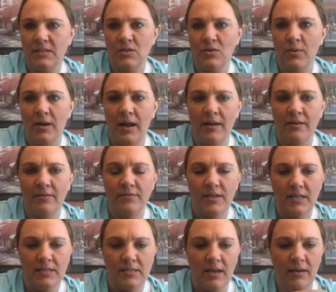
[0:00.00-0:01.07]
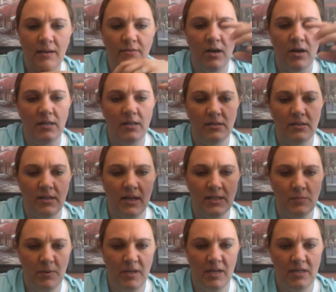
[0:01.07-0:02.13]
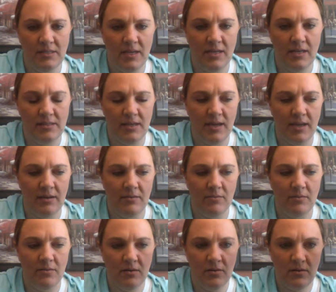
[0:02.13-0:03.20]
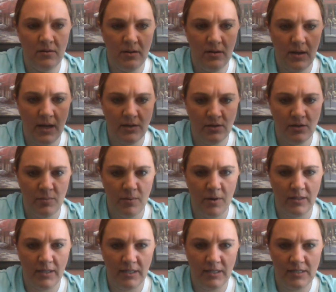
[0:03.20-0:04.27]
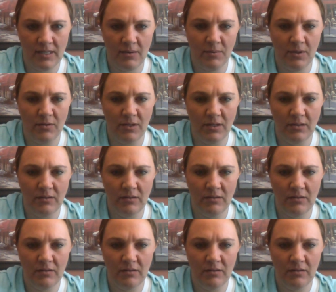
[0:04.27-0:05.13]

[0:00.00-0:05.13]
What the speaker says: So what I have done is I've gone into SPSS and entered them all in. Is that what you did?